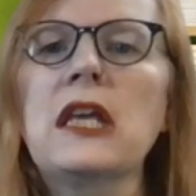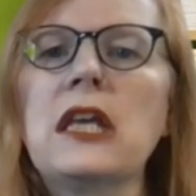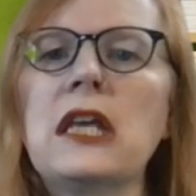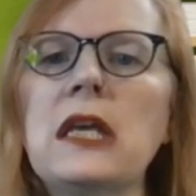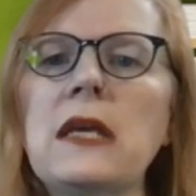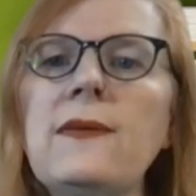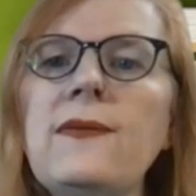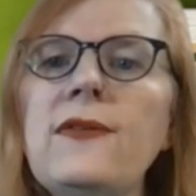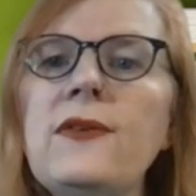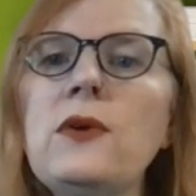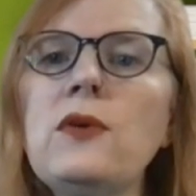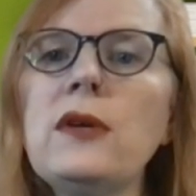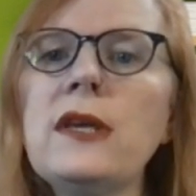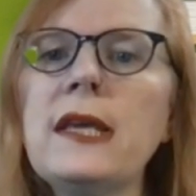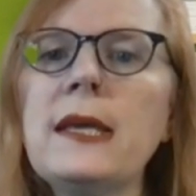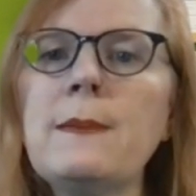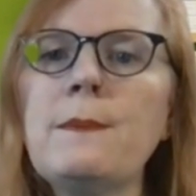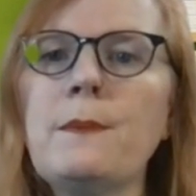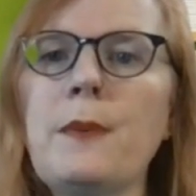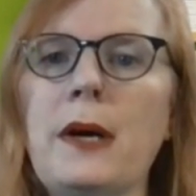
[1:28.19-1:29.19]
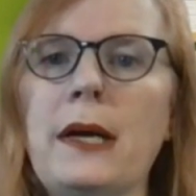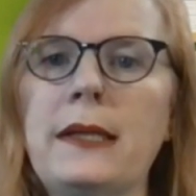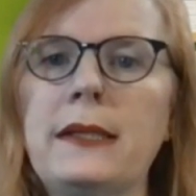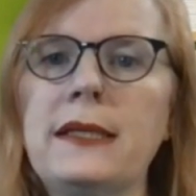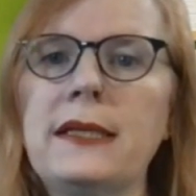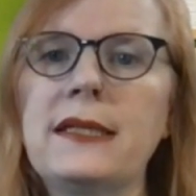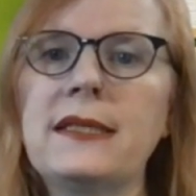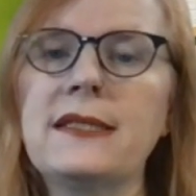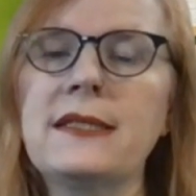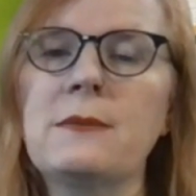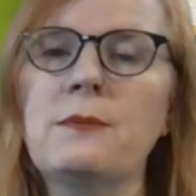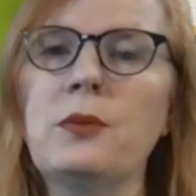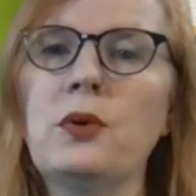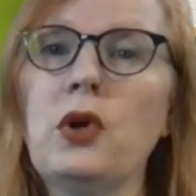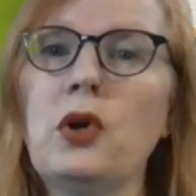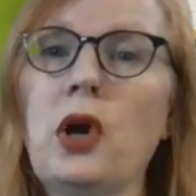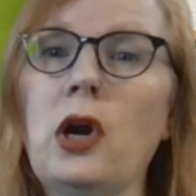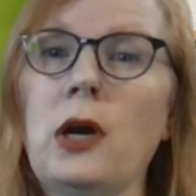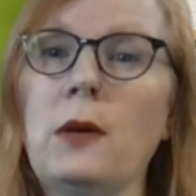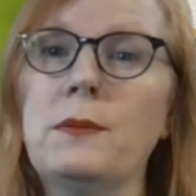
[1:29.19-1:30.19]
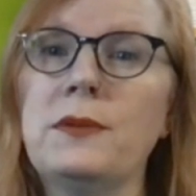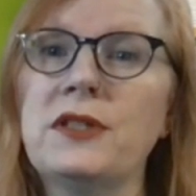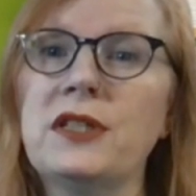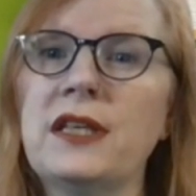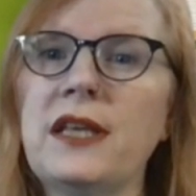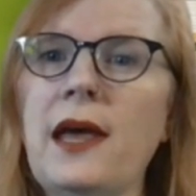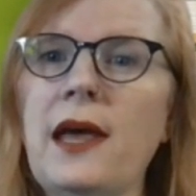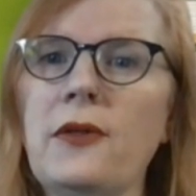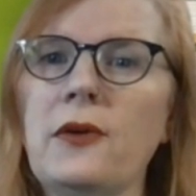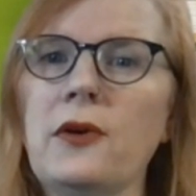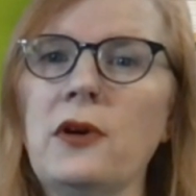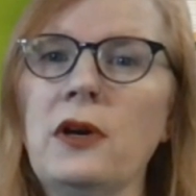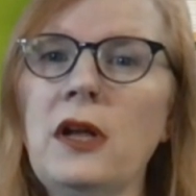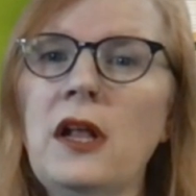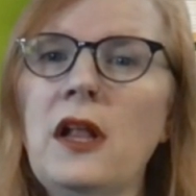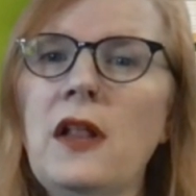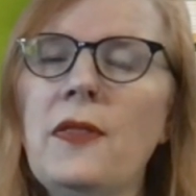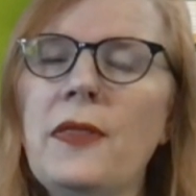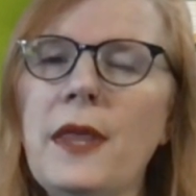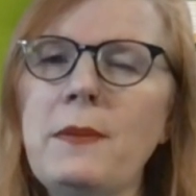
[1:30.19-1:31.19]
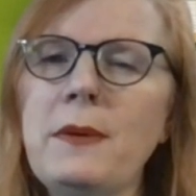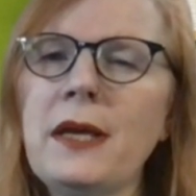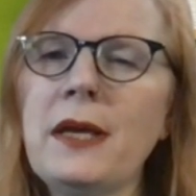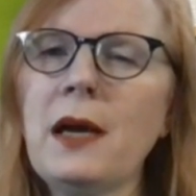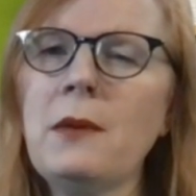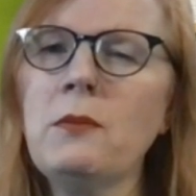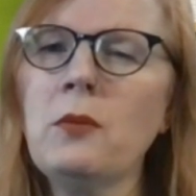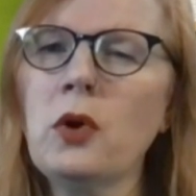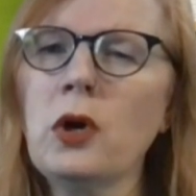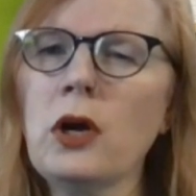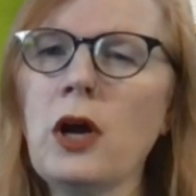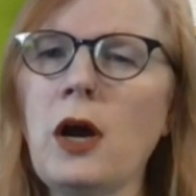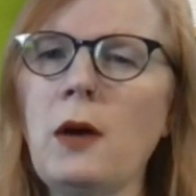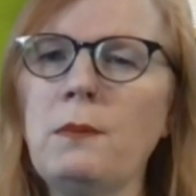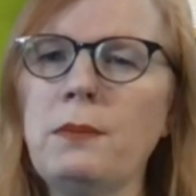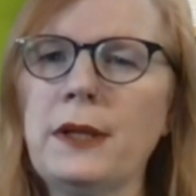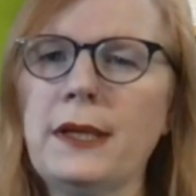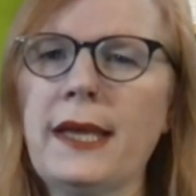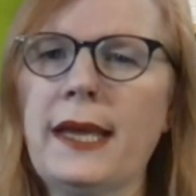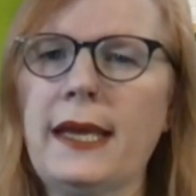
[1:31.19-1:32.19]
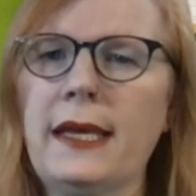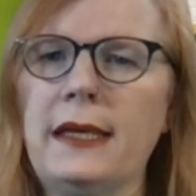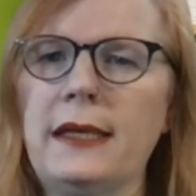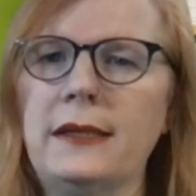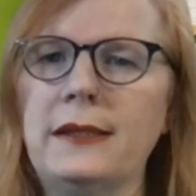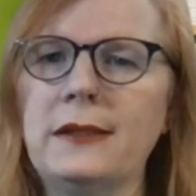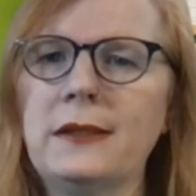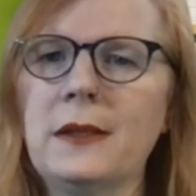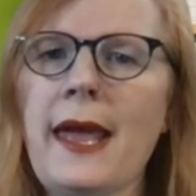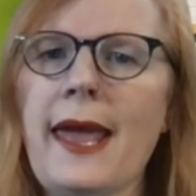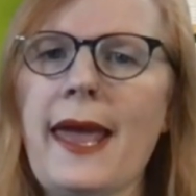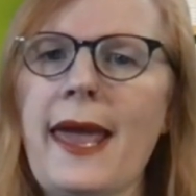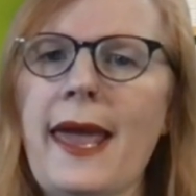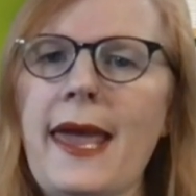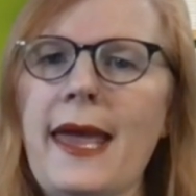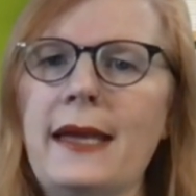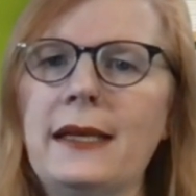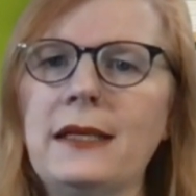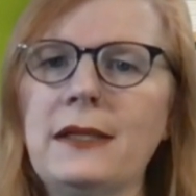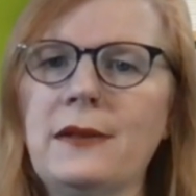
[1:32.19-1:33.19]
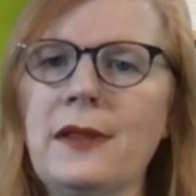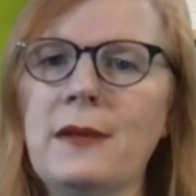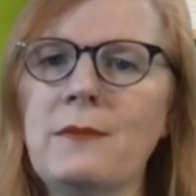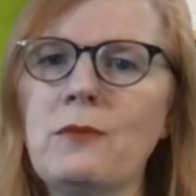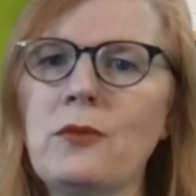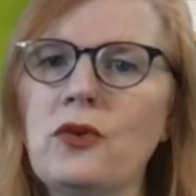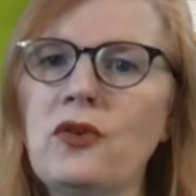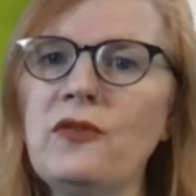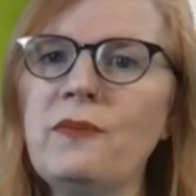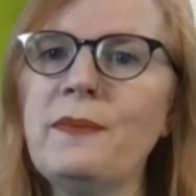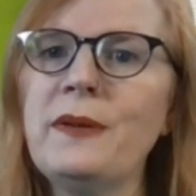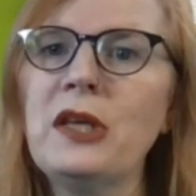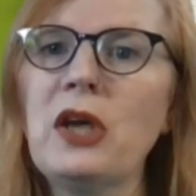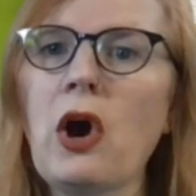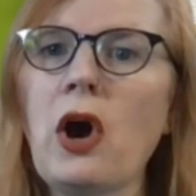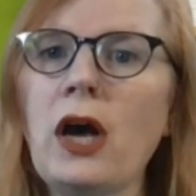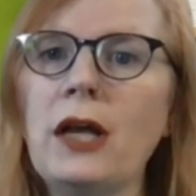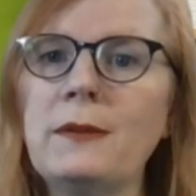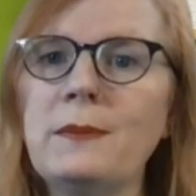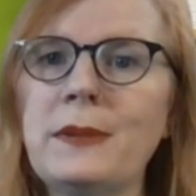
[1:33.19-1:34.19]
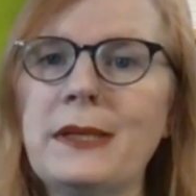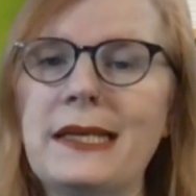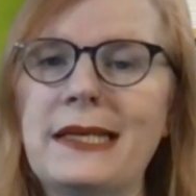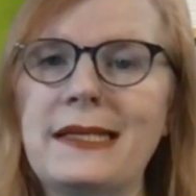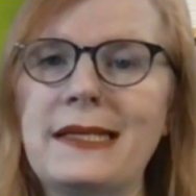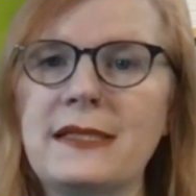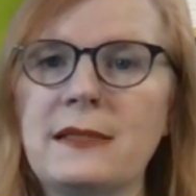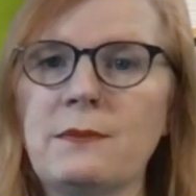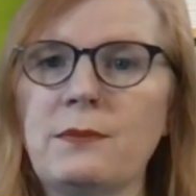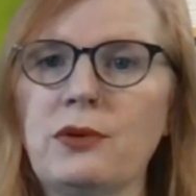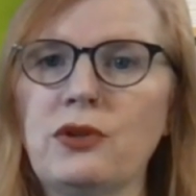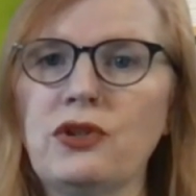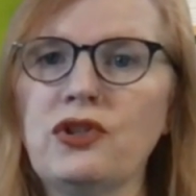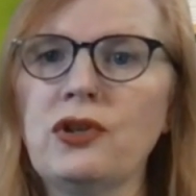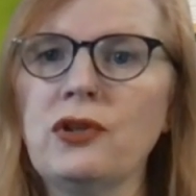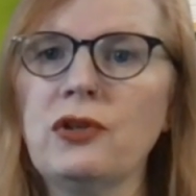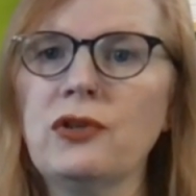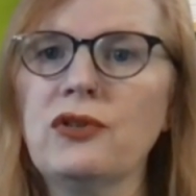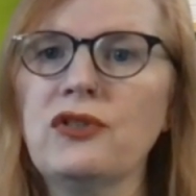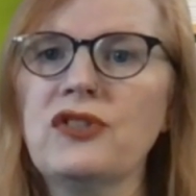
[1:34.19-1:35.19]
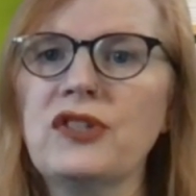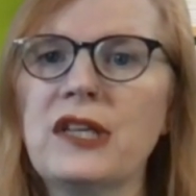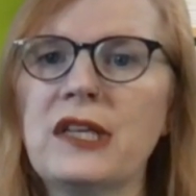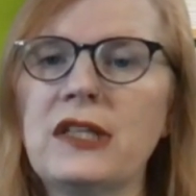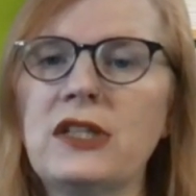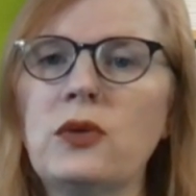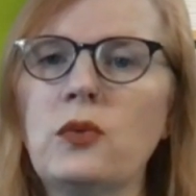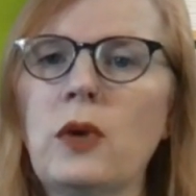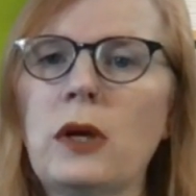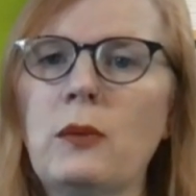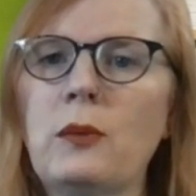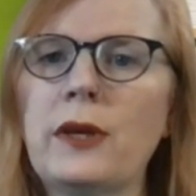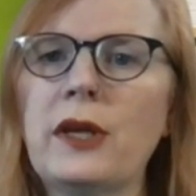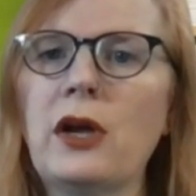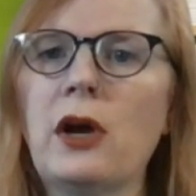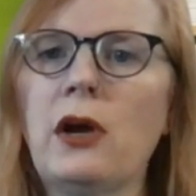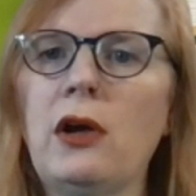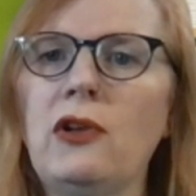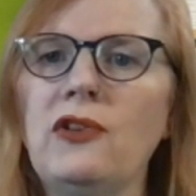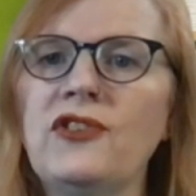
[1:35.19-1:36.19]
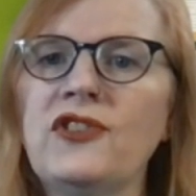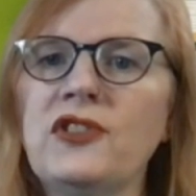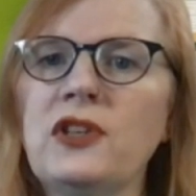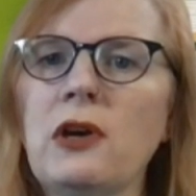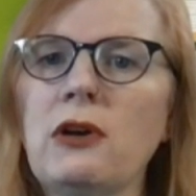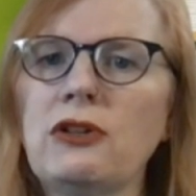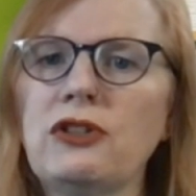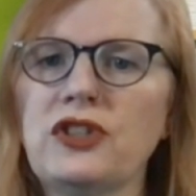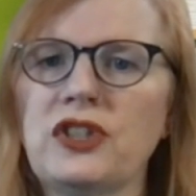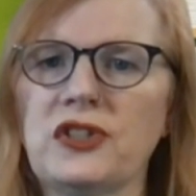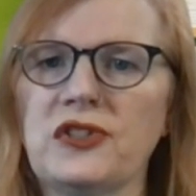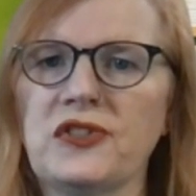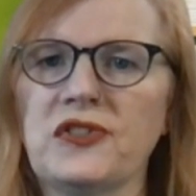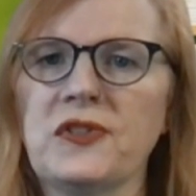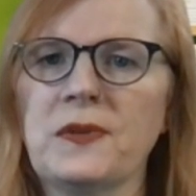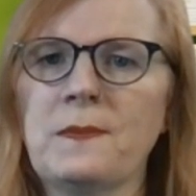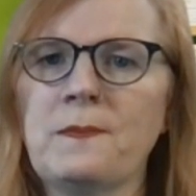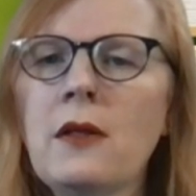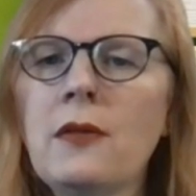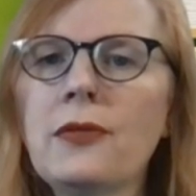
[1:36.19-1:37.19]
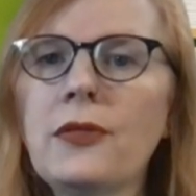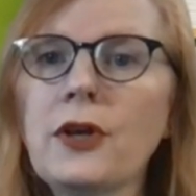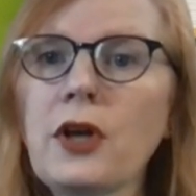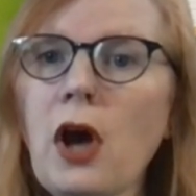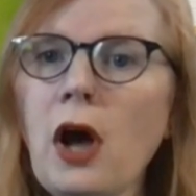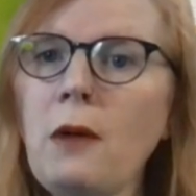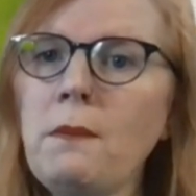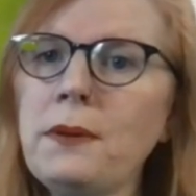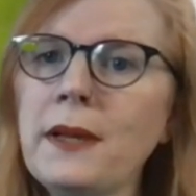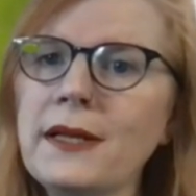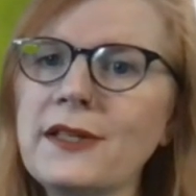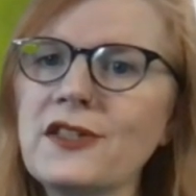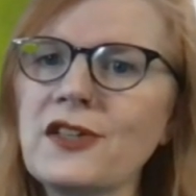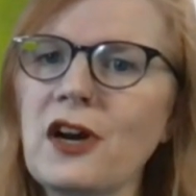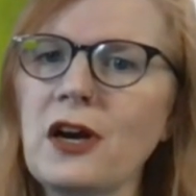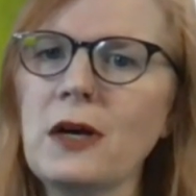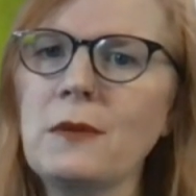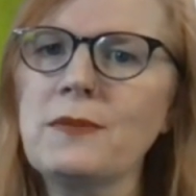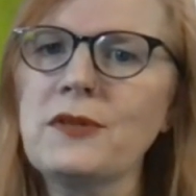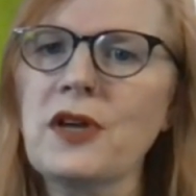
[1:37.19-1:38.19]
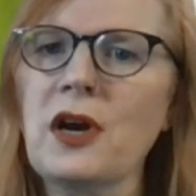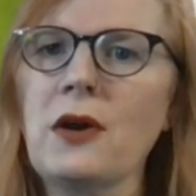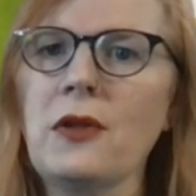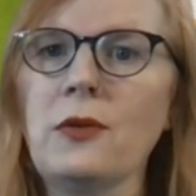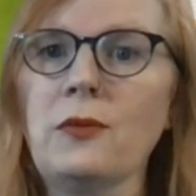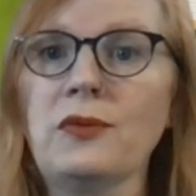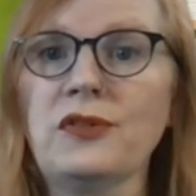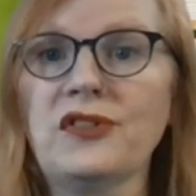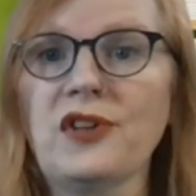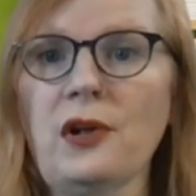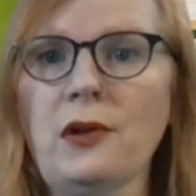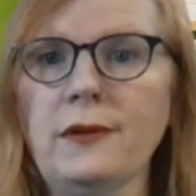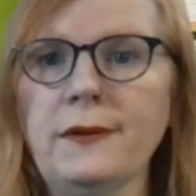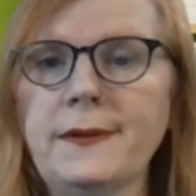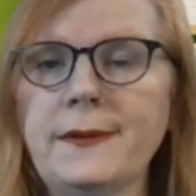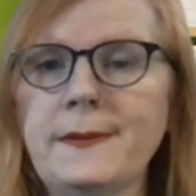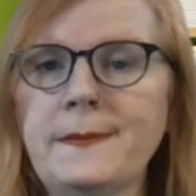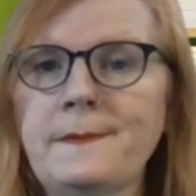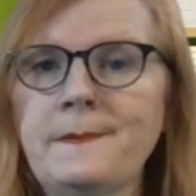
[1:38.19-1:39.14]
If you keep binding simple carbs together, they become more complicated, and they move beyond being simple sugars into what we call starches. The complex carbs are the result.